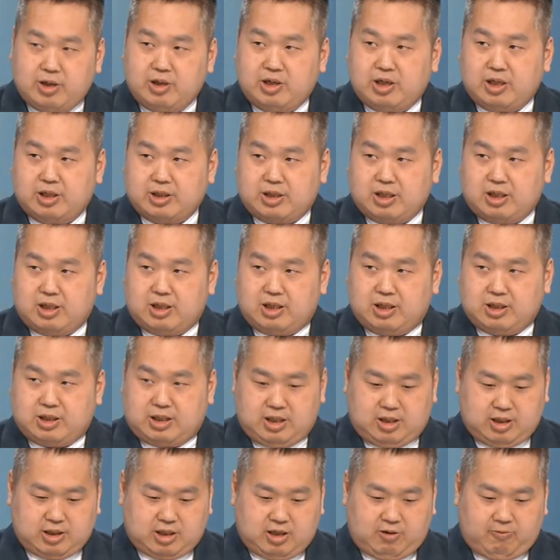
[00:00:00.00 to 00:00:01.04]

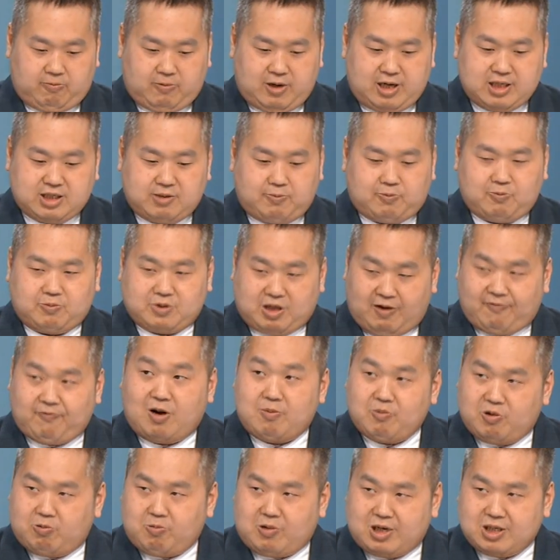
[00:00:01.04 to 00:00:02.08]
the the, the
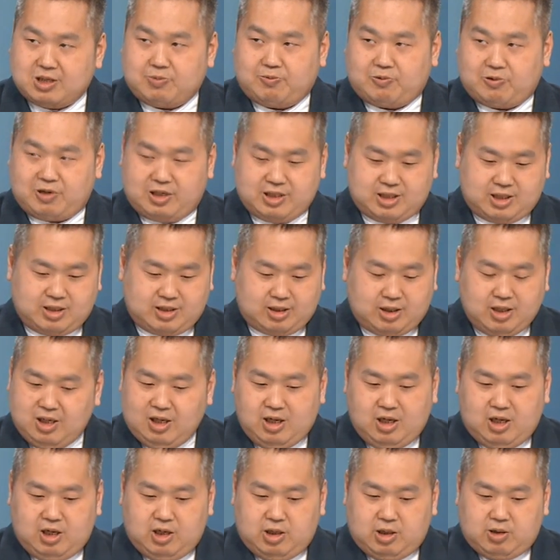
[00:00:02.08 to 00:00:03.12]
former Vice President,
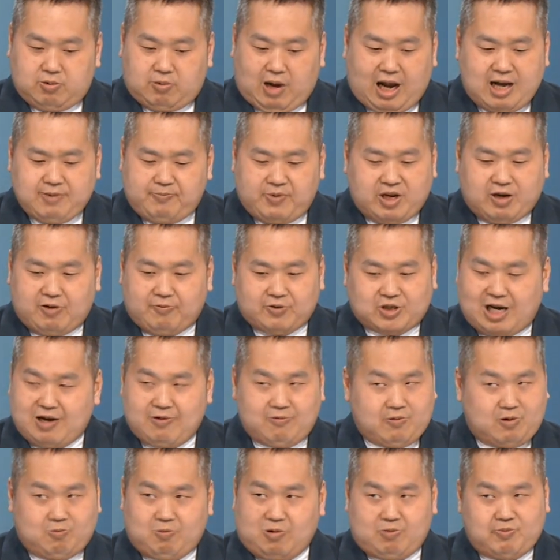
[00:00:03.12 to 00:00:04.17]
I believe China
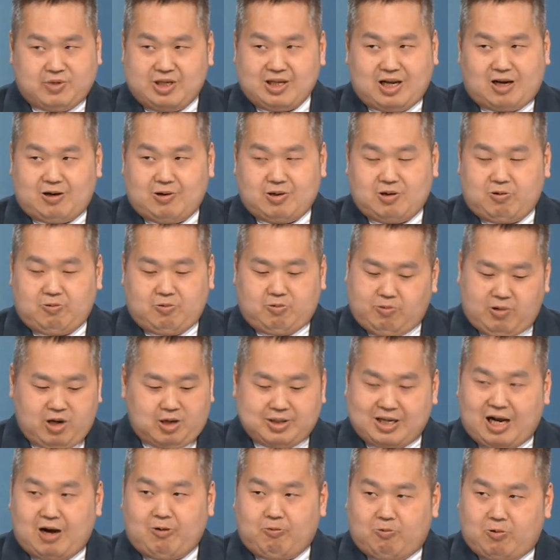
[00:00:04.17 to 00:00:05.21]
won't be now will
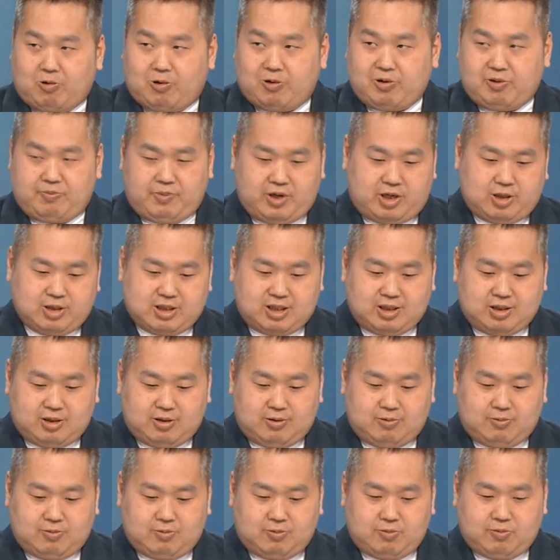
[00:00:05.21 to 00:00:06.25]
not worry because uh,
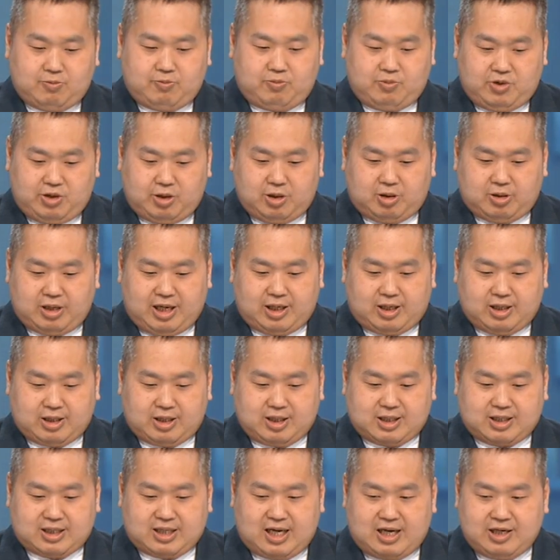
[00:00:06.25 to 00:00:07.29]
you know like uh,
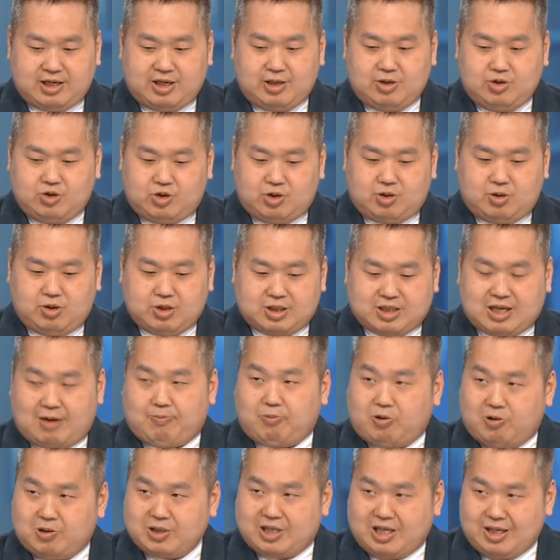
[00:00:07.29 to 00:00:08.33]
the standing
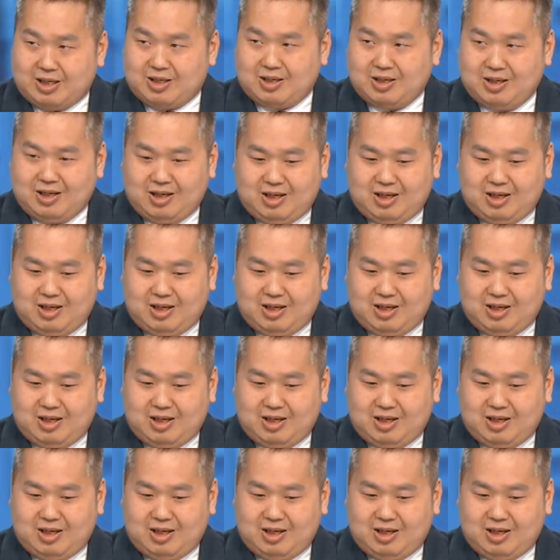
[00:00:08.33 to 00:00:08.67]
supporting,